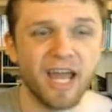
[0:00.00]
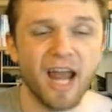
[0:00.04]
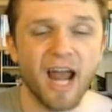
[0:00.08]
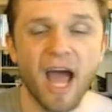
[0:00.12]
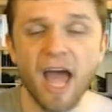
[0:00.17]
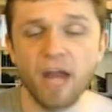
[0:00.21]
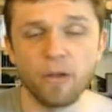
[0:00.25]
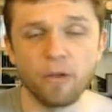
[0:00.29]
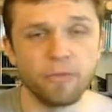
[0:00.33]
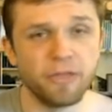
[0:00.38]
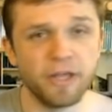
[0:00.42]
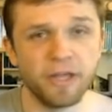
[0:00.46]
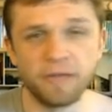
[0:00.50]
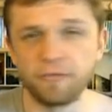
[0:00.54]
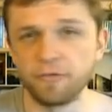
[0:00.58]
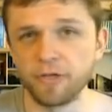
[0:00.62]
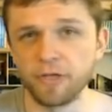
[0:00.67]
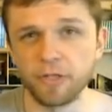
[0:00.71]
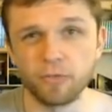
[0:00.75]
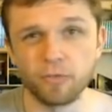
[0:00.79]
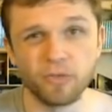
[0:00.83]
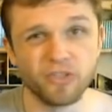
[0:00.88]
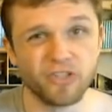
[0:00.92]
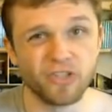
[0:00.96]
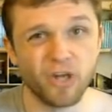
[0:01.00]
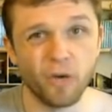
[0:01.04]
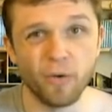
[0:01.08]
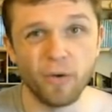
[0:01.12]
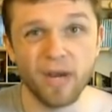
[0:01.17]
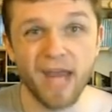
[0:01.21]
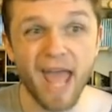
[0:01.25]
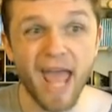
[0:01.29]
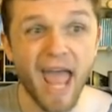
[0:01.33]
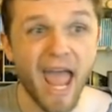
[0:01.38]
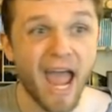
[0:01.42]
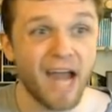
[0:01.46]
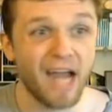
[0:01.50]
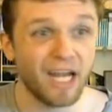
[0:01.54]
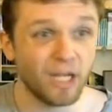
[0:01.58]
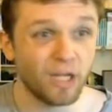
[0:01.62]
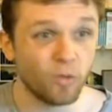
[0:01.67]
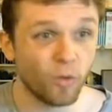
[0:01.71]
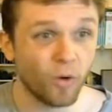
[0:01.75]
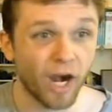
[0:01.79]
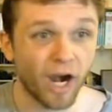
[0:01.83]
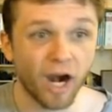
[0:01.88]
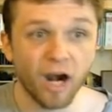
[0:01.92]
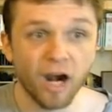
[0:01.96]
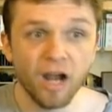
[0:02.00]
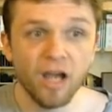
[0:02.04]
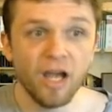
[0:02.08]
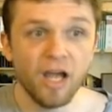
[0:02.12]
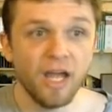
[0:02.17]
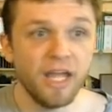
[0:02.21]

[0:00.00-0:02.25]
and I don't think Fleetwood's going anywhere.